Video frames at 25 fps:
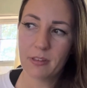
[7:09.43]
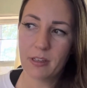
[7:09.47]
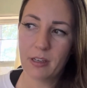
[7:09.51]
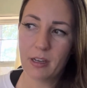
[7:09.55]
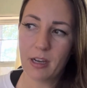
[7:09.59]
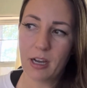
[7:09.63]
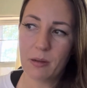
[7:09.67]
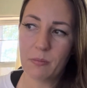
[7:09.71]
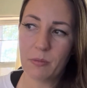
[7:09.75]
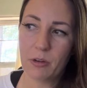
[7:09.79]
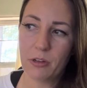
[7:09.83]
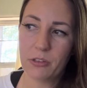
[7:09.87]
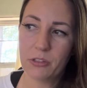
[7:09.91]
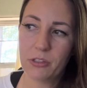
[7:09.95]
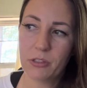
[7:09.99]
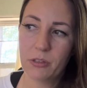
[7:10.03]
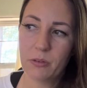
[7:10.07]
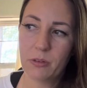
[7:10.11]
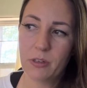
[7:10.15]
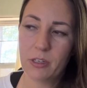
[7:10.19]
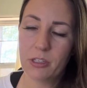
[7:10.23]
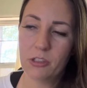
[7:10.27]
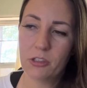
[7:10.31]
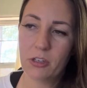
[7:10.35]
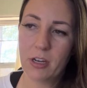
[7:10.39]
I'm
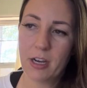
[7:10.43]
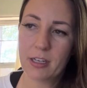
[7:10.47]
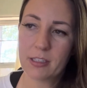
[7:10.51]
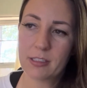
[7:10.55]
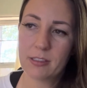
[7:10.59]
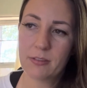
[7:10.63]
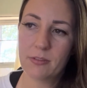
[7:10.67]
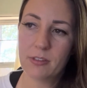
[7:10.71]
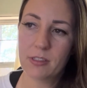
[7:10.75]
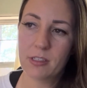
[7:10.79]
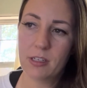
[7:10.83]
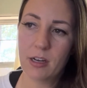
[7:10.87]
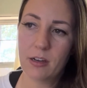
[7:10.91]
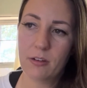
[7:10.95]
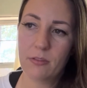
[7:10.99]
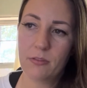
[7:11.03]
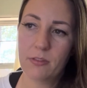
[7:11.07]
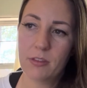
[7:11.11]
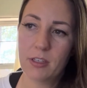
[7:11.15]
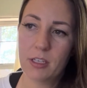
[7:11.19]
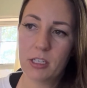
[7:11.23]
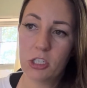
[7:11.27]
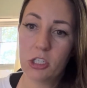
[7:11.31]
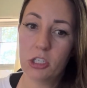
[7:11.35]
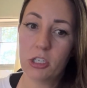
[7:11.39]
also attractive enough
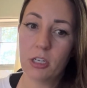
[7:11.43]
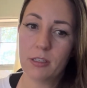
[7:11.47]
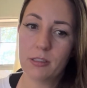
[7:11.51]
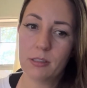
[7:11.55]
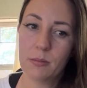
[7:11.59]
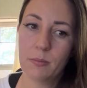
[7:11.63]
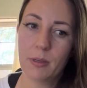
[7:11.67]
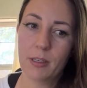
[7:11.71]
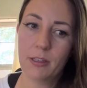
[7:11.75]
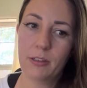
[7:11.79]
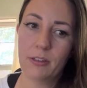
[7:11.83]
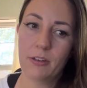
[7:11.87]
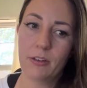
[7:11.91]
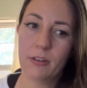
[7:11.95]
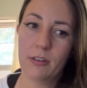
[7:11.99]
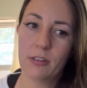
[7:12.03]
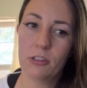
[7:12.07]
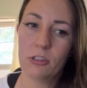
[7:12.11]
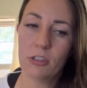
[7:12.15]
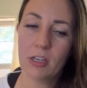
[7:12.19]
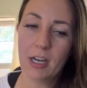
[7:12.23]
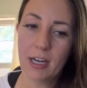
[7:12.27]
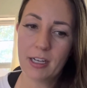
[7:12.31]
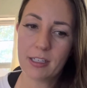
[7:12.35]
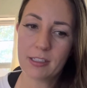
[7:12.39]
that just based on
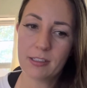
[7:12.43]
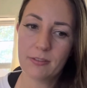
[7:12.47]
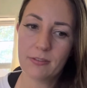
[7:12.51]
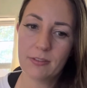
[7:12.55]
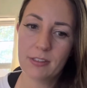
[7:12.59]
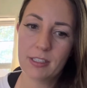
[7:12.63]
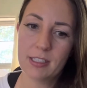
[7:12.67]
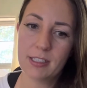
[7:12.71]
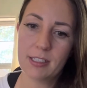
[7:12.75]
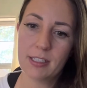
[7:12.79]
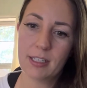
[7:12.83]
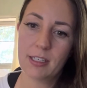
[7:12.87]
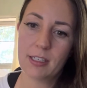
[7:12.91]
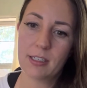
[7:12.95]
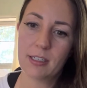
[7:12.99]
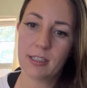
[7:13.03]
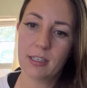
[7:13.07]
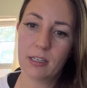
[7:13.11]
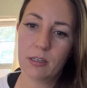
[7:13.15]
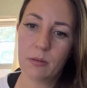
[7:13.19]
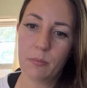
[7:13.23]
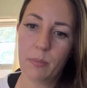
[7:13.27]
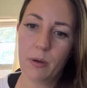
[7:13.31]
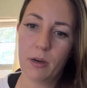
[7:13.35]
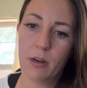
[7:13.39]
attractiveness, I could
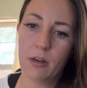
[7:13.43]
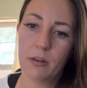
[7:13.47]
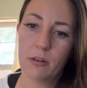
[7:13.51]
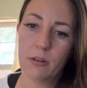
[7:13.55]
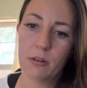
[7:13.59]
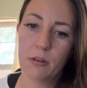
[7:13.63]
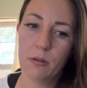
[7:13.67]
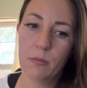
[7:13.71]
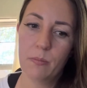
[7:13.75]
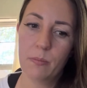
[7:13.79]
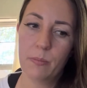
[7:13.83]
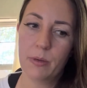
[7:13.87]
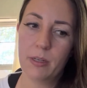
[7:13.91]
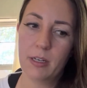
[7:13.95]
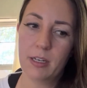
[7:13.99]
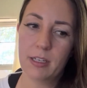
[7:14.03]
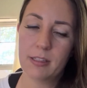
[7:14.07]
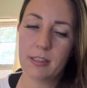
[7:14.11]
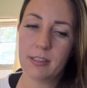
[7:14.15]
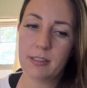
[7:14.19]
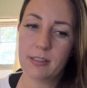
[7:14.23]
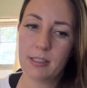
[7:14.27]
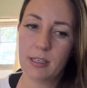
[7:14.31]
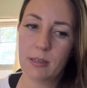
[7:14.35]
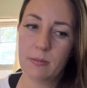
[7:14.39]
get a partner. But
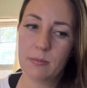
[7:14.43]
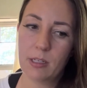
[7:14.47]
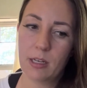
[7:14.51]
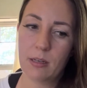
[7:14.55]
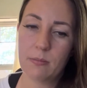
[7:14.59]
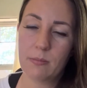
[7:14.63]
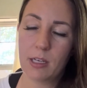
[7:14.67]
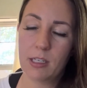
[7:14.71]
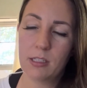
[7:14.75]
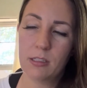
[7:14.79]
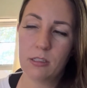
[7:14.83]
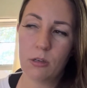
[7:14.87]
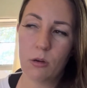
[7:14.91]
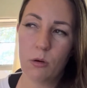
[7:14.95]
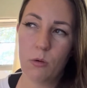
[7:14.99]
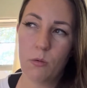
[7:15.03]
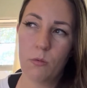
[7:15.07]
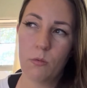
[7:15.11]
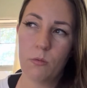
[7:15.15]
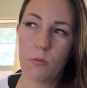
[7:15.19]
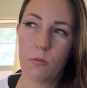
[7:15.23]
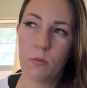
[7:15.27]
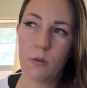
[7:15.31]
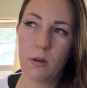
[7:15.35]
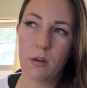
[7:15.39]
at the same time, I
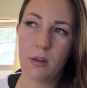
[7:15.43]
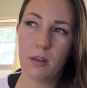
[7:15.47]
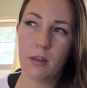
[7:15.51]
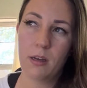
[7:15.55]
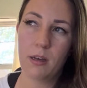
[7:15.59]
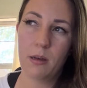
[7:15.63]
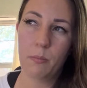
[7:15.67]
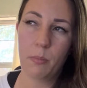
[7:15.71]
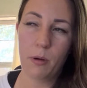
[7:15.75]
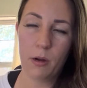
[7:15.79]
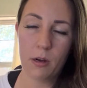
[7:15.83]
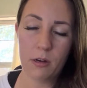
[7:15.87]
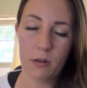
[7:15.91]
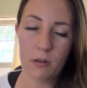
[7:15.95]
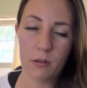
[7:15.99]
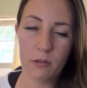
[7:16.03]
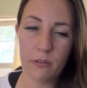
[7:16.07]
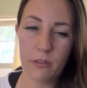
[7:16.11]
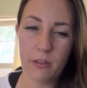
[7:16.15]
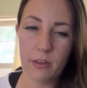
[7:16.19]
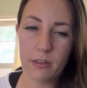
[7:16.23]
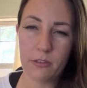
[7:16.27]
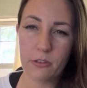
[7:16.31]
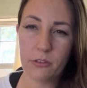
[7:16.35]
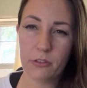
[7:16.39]
don't want a partner
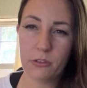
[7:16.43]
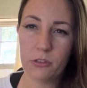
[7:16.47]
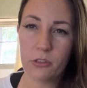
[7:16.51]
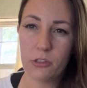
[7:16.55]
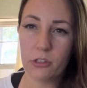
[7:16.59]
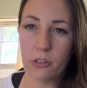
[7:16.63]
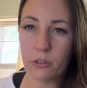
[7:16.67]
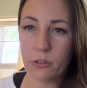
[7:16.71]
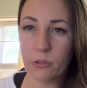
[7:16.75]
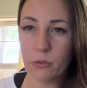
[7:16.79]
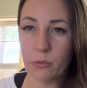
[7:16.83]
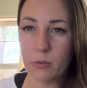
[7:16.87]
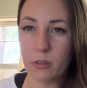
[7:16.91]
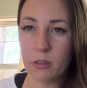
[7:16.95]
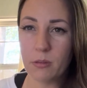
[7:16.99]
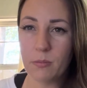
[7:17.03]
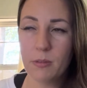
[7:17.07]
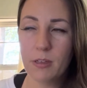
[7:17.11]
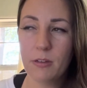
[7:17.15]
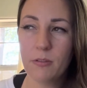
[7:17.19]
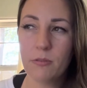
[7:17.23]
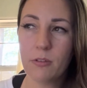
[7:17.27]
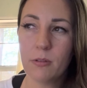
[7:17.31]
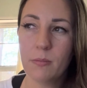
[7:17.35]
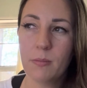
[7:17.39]
that's just with
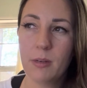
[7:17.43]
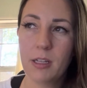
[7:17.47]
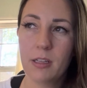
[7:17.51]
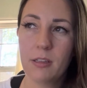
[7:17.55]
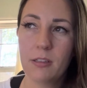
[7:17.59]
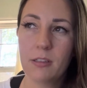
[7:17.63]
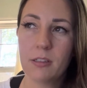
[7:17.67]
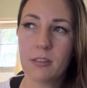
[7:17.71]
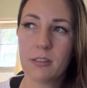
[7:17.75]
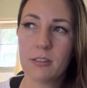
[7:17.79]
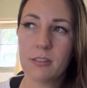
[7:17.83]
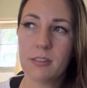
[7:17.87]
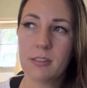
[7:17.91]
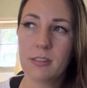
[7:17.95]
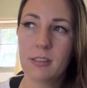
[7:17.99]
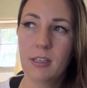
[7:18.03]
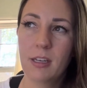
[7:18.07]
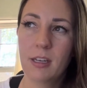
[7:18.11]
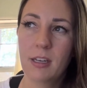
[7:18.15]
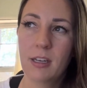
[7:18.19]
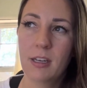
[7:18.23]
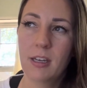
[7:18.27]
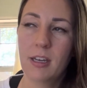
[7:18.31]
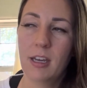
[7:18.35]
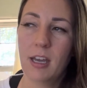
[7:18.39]
me for my looks.
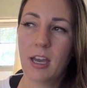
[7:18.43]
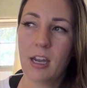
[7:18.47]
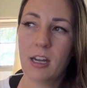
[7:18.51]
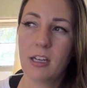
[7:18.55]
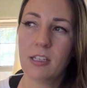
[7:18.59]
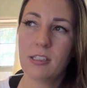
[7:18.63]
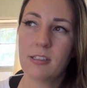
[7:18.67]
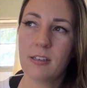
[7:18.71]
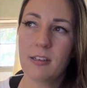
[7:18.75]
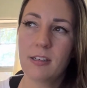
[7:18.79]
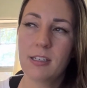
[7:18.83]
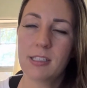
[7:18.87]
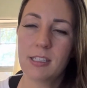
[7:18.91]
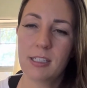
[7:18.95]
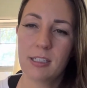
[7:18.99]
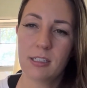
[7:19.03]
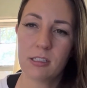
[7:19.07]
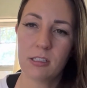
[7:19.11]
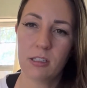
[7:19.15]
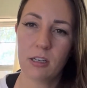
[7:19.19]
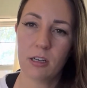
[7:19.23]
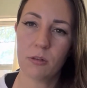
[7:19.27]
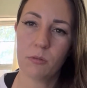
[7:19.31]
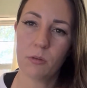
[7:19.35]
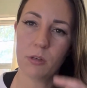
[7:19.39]
And I saw a
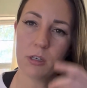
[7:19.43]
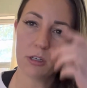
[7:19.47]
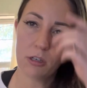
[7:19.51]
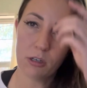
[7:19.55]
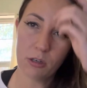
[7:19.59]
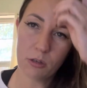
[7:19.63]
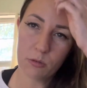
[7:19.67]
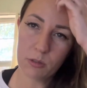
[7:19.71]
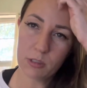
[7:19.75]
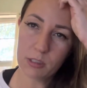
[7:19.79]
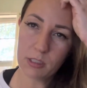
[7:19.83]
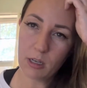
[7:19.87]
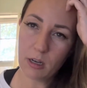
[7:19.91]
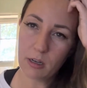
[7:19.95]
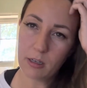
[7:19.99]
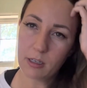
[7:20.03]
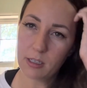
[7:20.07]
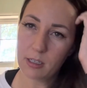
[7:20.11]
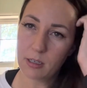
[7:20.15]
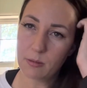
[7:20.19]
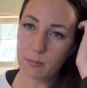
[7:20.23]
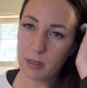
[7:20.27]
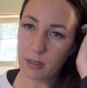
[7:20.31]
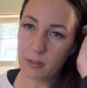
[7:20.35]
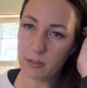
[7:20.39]
TikTok where a girl was
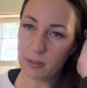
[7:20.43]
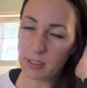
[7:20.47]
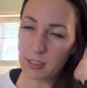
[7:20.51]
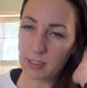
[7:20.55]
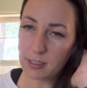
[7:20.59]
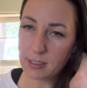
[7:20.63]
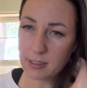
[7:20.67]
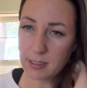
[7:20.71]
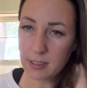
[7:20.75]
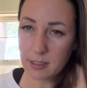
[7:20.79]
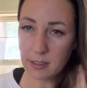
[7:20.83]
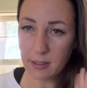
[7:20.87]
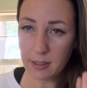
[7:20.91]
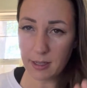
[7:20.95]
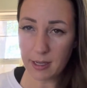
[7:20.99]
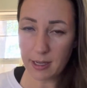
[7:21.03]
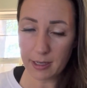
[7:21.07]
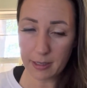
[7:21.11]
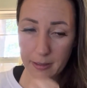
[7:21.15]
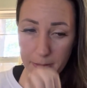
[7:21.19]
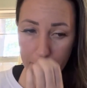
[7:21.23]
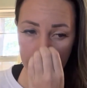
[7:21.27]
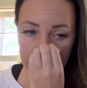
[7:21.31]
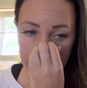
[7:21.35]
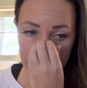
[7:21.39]
talking about this that
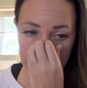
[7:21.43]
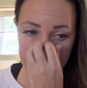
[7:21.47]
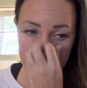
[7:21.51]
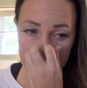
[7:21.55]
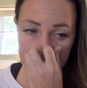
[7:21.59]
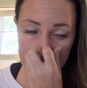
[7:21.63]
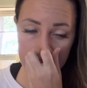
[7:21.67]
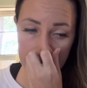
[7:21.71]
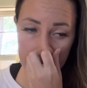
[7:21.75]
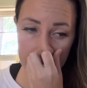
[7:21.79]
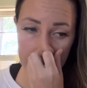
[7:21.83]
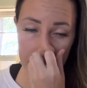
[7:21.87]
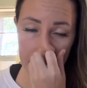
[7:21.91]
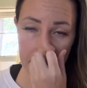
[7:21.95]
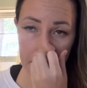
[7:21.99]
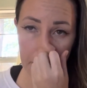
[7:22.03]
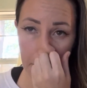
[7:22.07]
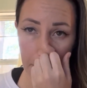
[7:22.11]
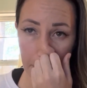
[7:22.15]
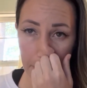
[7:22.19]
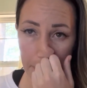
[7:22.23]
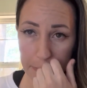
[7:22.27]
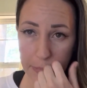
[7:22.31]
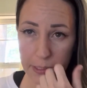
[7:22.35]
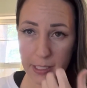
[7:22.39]
like
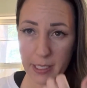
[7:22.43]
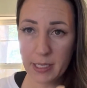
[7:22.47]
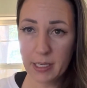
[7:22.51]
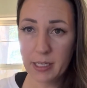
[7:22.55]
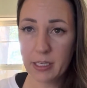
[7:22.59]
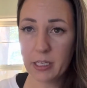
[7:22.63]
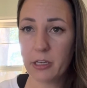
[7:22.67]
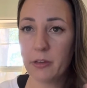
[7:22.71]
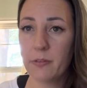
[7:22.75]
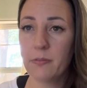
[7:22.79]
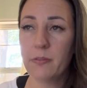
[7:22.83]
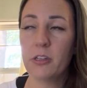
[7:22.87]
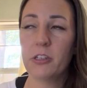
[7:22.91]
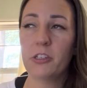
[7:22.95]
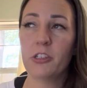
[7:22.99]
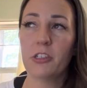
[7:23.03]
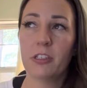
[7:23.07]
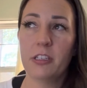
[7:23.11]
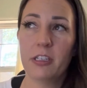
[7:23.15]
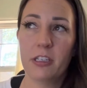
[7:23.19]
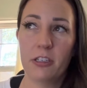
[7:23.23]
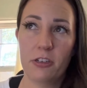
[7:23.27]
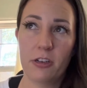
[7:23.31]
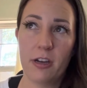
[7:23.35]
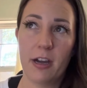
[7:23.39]
being
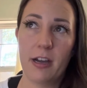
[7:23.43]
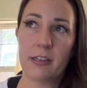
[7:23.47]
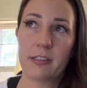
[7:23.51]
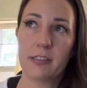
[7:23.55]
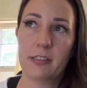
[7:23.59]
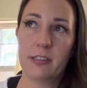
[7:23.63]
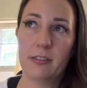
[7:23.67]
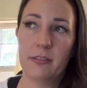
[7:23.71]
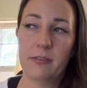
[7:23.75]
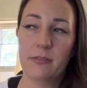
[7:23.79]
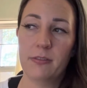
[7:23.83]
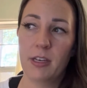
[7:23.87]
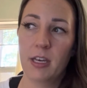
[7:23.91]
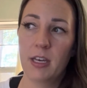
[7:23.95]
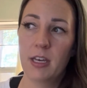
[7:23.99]
conventionally attractive